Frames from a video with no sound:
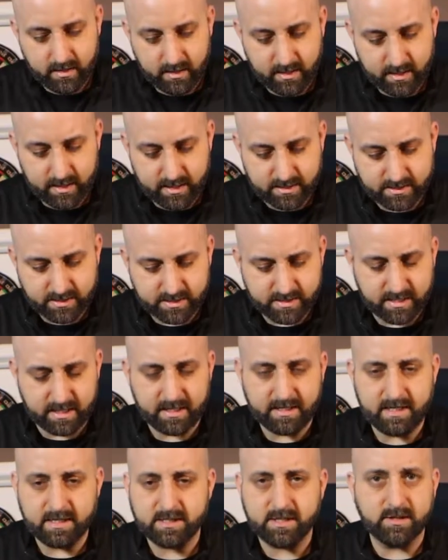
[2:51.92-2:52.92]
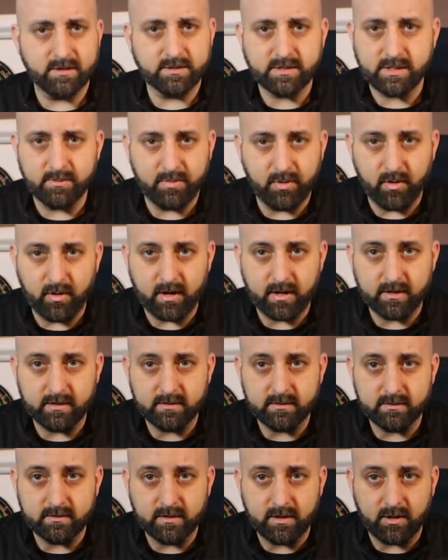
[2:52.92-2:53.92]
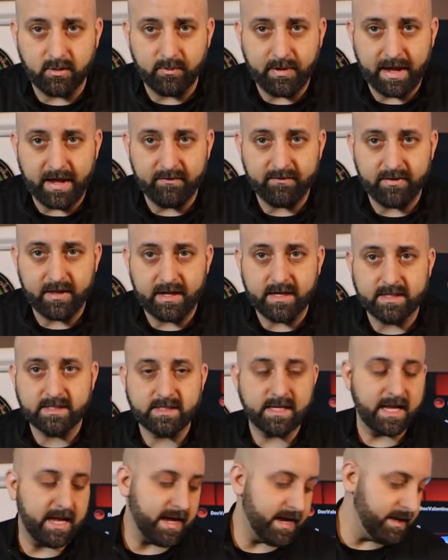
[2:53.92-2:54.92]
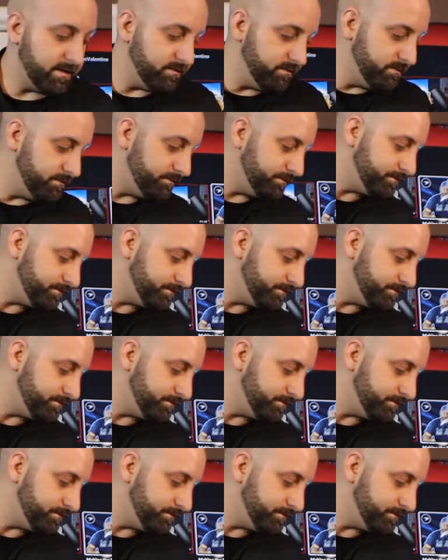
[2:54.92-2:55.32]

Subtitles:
just an additional support, little pamphlet inside.